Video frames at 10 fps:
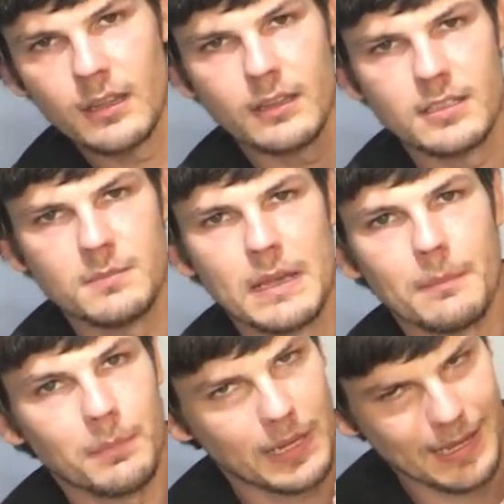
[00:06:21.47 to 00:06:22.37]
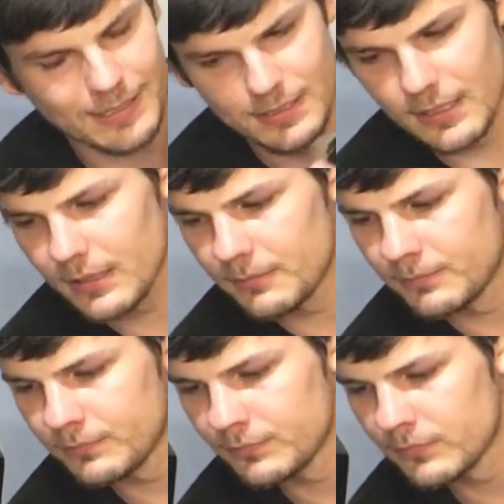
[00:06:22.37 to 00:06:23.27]
This is made of plastic.
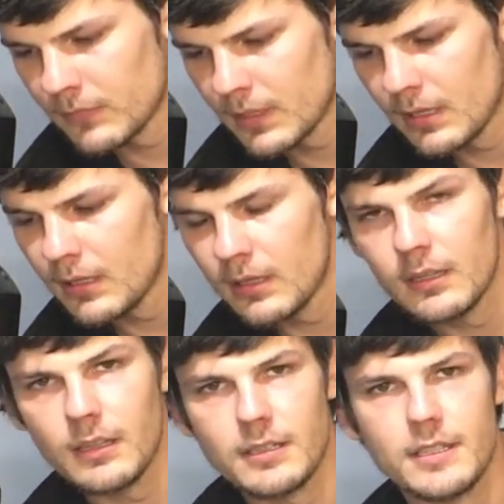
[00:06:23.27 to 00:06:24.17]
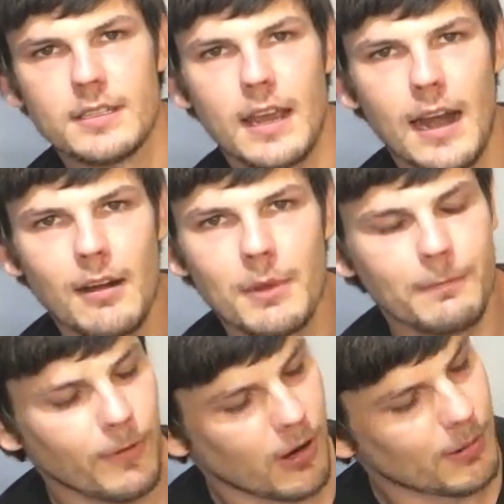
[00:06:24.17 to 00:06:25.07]
This is
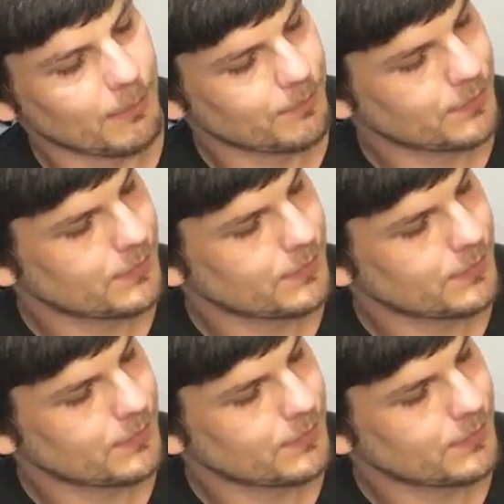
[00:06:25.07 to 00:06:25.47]
aramid fiber.